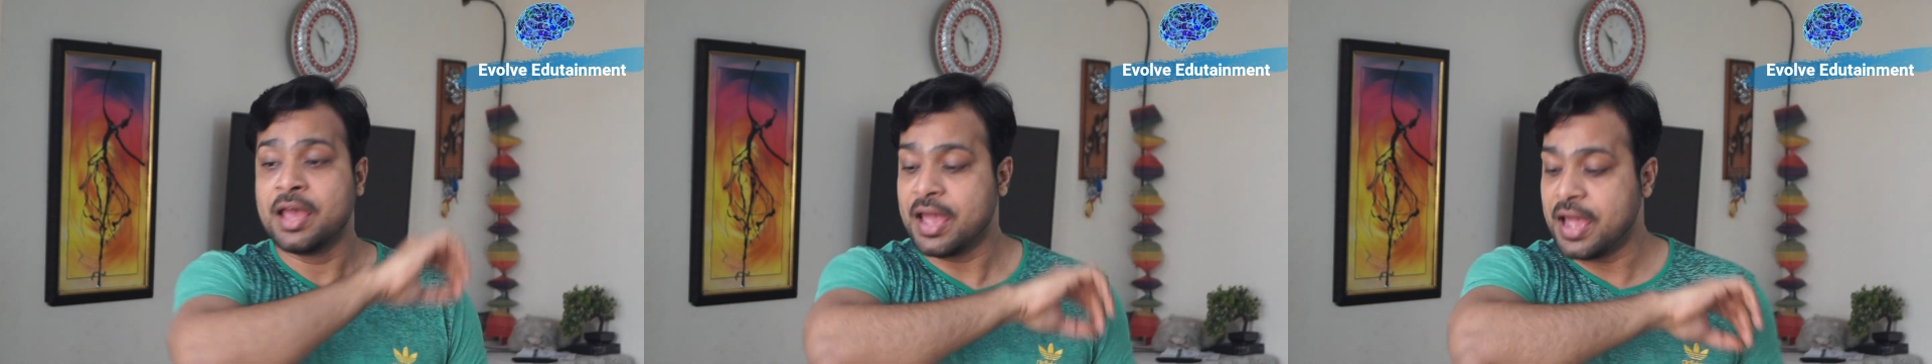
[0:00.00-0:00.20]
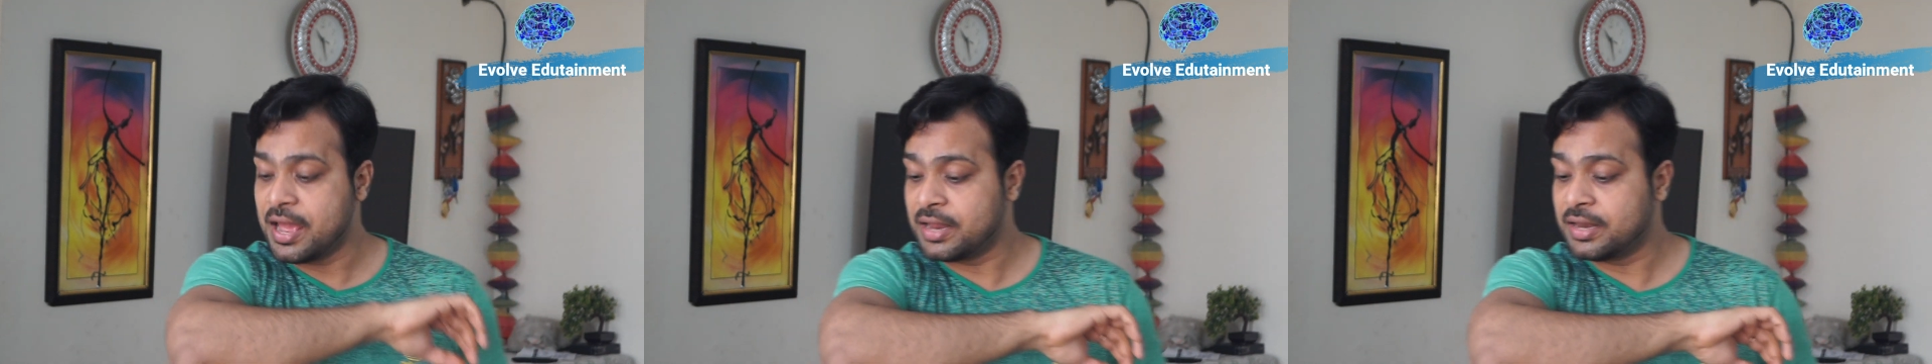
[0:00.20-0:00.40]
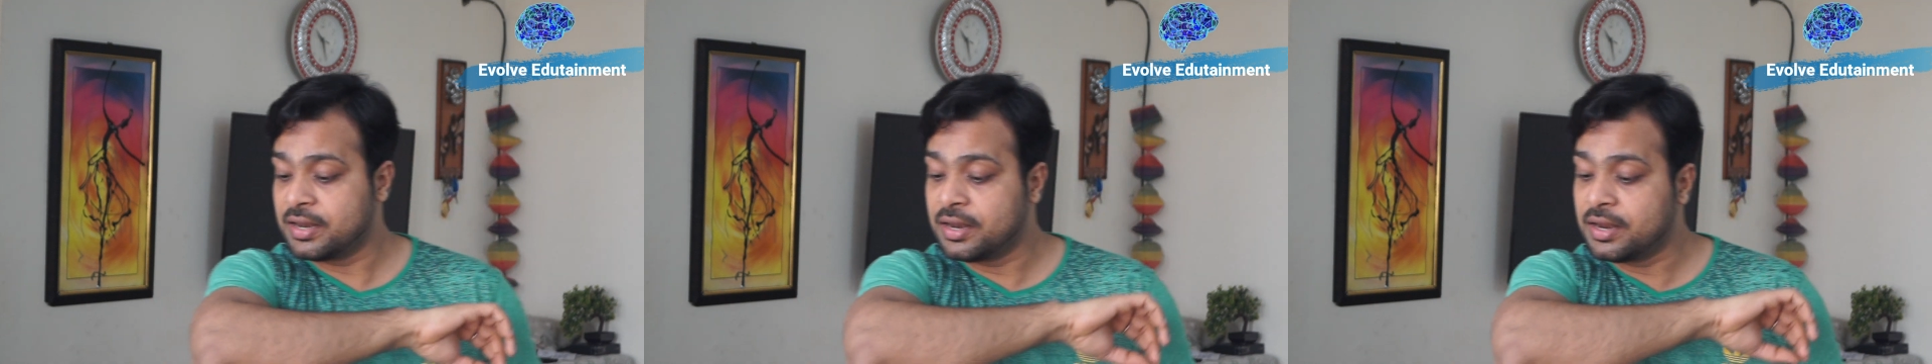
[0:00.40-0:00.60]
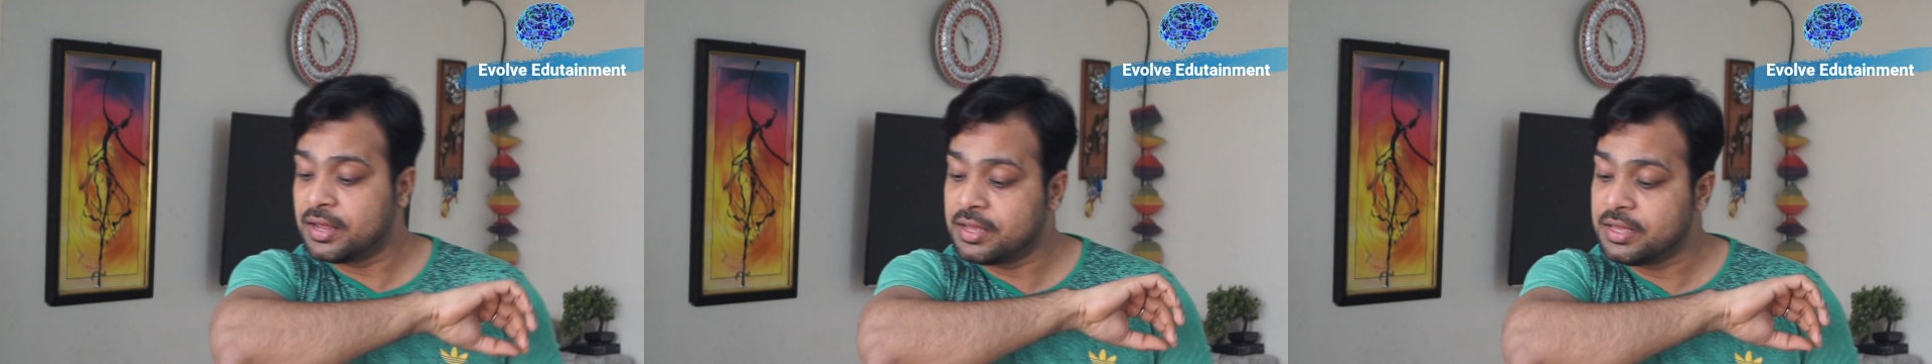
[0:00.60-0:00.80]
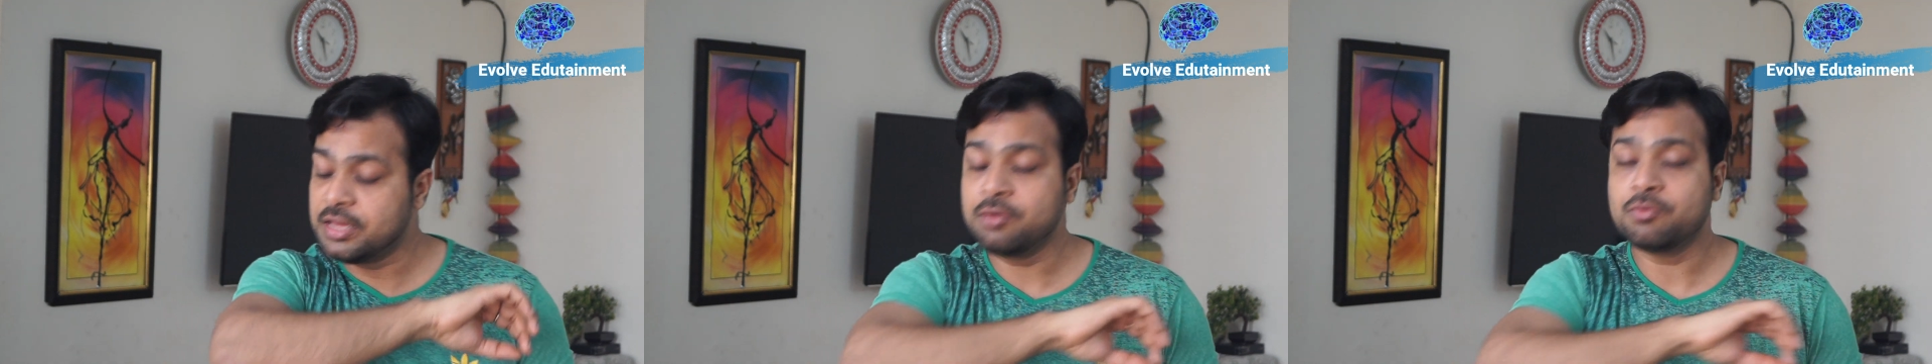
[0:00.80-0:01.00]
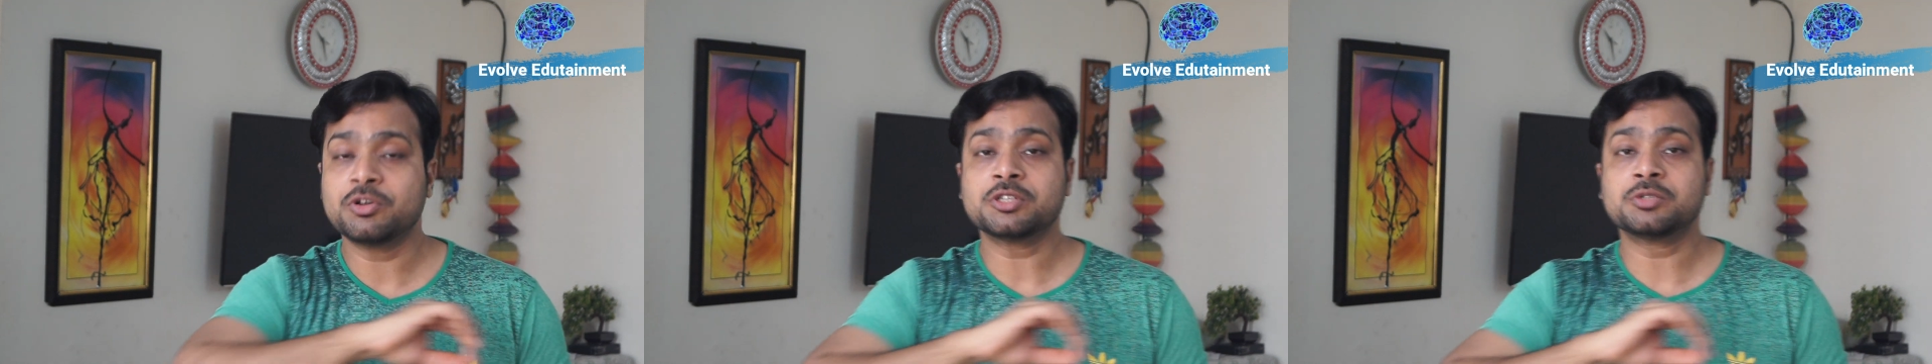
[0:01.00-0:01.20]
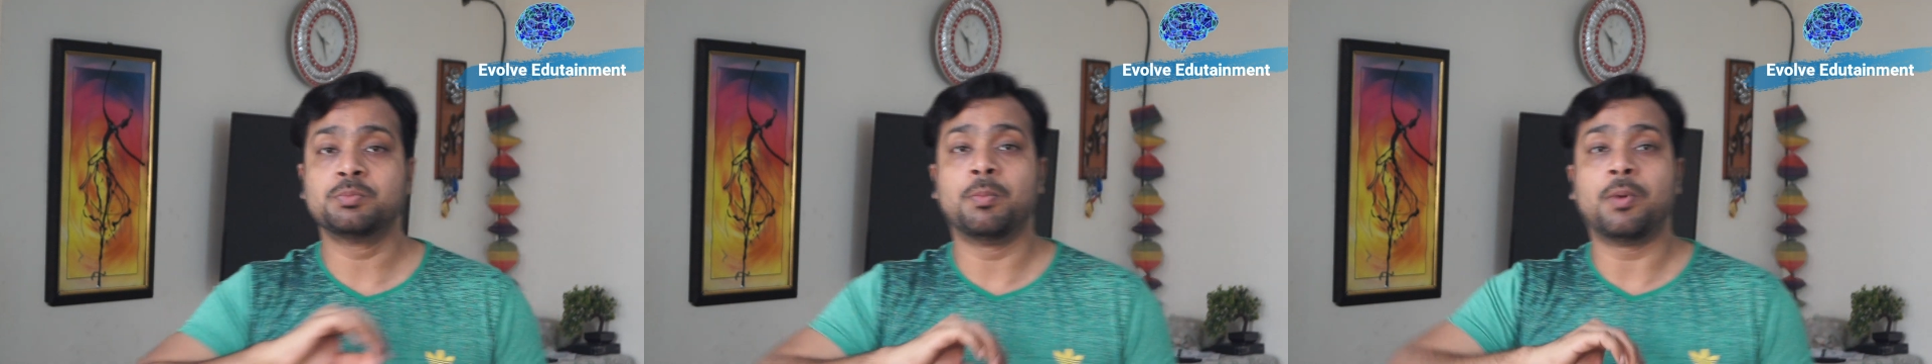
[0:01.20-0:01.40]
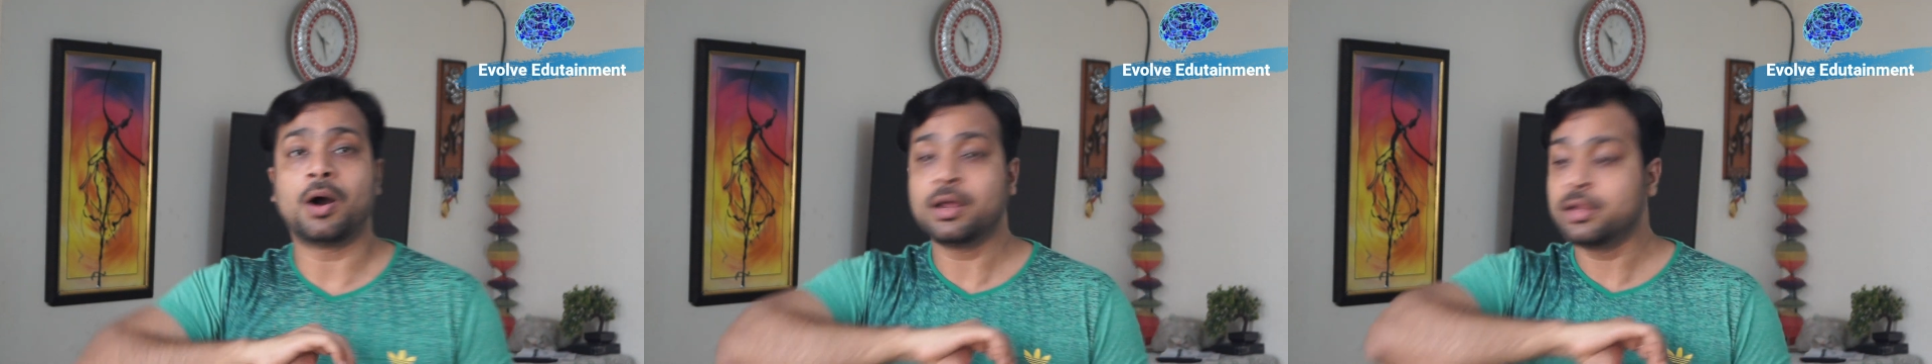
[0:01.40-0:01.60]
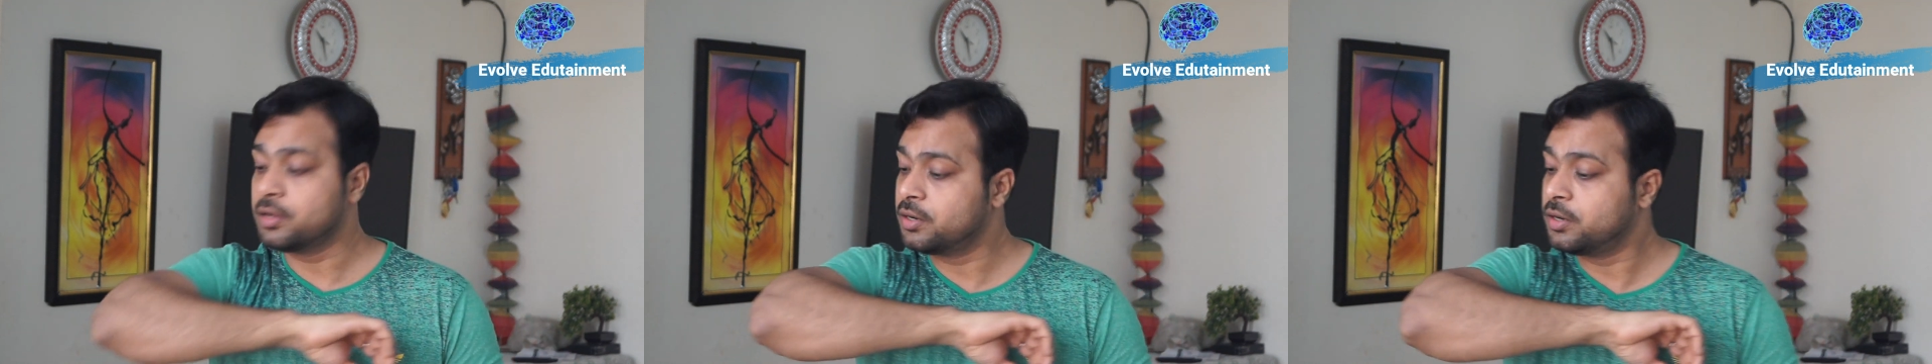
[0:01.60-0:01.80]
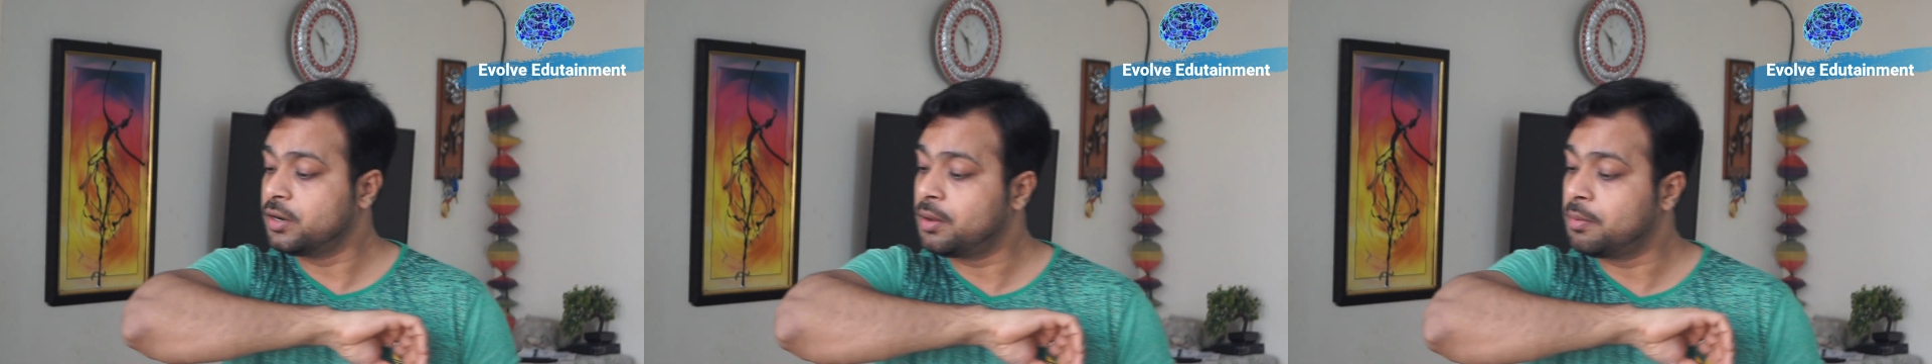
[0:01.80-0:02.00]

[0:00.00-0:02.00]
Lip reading: and he was bothered